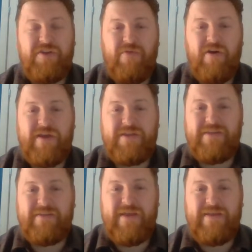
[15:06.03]
you are
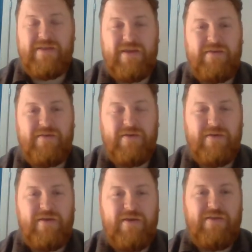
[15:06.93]
getting lending,
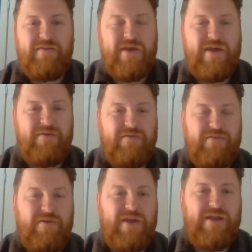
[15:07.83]
then
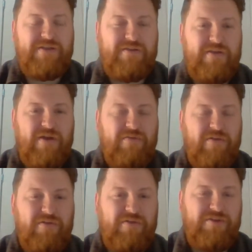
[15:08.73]
it's no
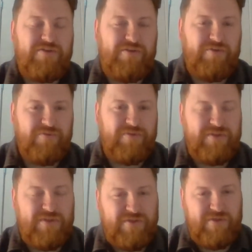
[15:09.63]
longer just your
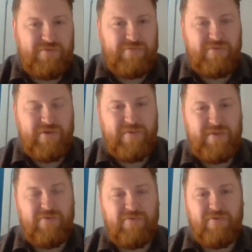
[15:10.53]
decision, the
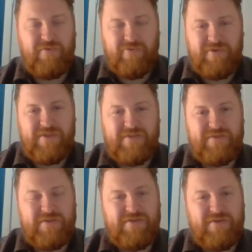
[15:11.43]
local authority's
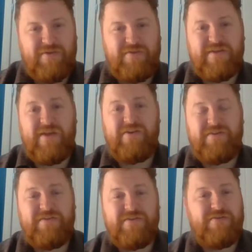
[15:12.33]
decision and the seller's
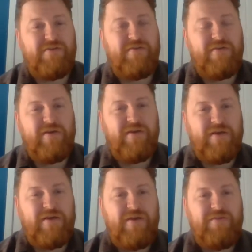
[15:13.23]
decision.
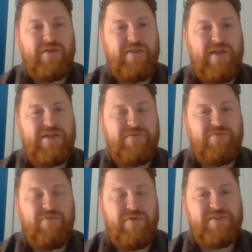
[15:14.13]
The lender
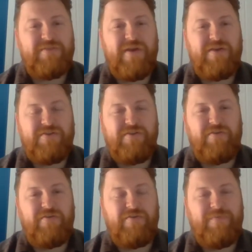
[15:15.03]
will want to make
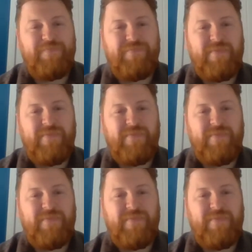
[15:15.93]
sure